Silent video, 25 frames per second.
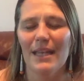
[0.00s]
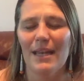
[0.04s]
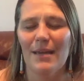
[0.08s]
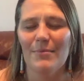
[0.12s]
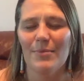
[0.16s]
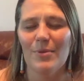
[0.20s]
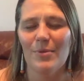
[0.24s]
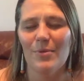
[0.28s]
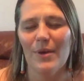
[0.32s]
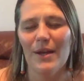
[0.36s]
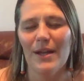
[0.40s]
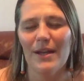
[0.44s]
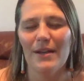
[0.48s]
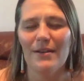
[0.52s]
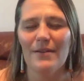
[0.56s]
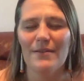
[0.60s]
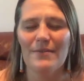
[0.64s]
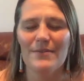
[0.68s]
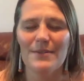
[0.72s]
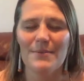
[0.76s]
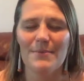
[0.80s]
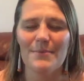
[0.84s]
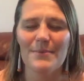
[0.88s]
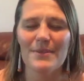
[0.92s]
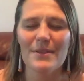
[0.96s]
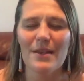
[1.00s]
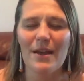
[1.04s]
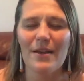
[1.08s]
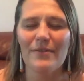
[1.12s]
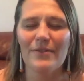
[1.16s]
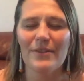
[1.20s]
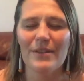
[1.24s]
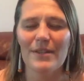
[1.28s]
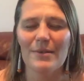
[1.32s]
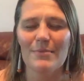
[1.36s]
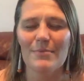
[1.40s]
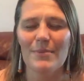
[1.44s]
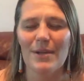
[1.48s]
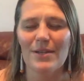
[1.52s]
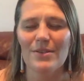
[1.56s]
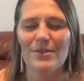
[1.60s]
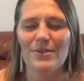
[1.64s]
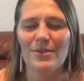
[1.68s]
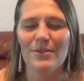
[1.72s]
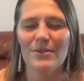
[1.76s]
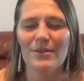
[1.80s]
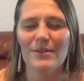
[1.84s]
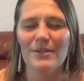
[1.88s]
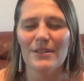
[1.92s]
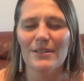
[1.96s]
I'm aware of some softening of my
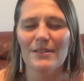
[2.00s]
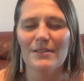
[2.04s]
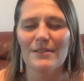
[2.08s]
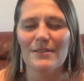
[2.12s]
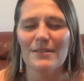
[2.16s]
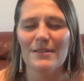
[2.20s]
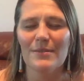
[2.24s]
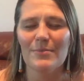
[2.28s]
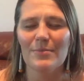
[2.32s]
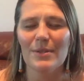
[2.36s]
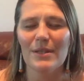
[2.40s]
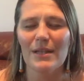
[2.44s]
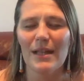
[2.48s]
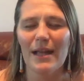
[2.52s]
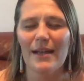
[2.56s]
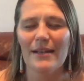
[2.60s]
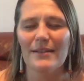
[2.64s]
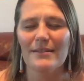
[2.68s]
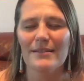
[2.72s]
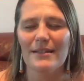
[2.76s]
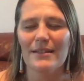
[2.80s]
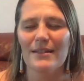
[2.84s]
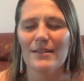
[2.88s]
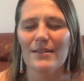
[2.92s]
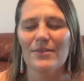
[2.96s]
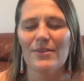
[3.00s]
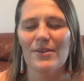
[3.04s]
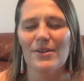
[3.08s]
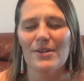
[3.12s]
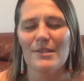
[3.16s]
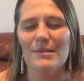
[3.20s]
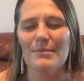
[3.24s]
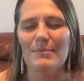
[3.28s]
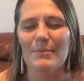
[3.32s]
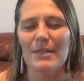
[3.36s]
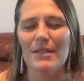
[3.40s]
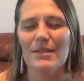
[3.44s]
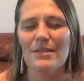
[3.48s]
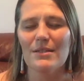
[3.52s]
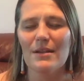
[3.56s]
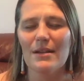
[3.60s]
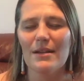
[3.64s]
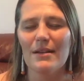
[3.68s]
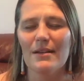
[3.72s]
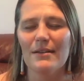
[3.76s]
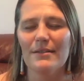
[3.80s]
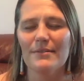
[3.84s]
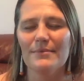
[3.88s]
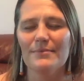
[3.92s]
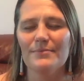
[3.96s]
shoulders, some relaxing across my
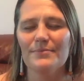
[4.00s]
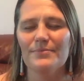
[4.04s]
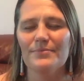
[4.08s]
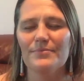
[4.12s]
jaw.